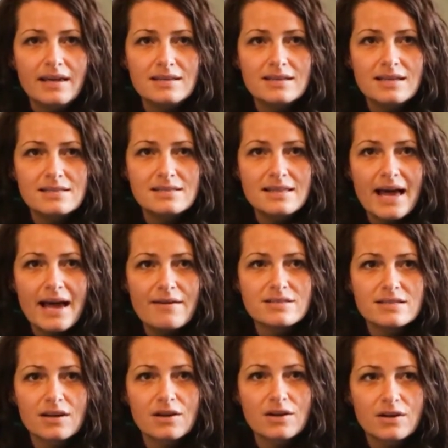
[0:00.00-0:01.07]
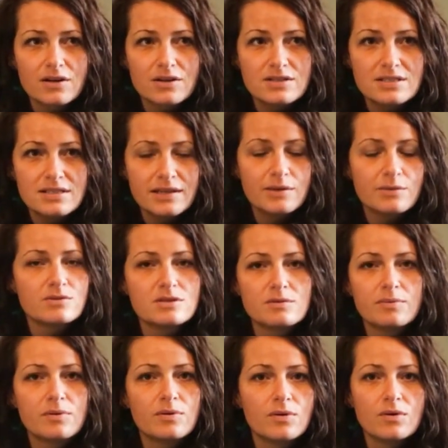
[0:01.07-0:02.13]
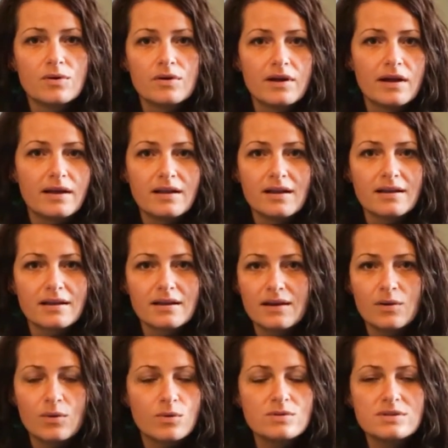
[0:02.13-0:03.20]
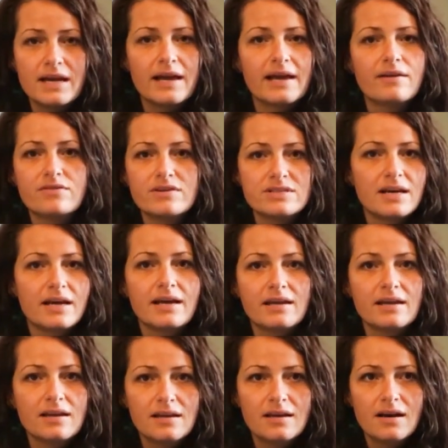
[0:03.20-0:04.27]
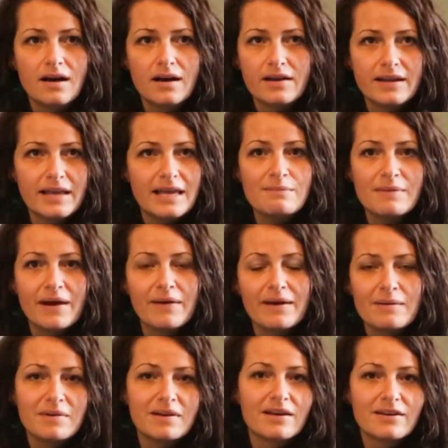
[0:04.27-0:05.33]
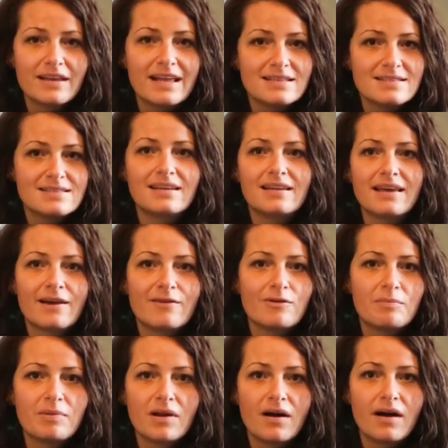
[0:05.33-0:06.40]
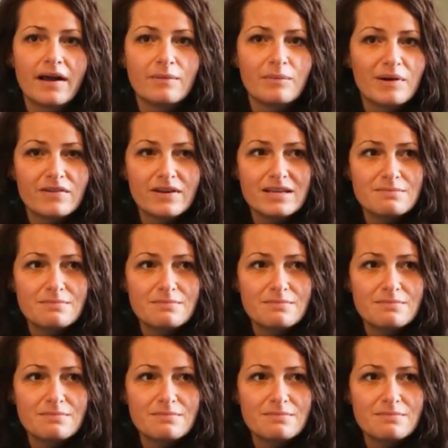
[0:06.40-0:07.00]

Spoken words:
he's there as a continual support, like all day, every day. I could email him and I'd instantly get a reply, whether he's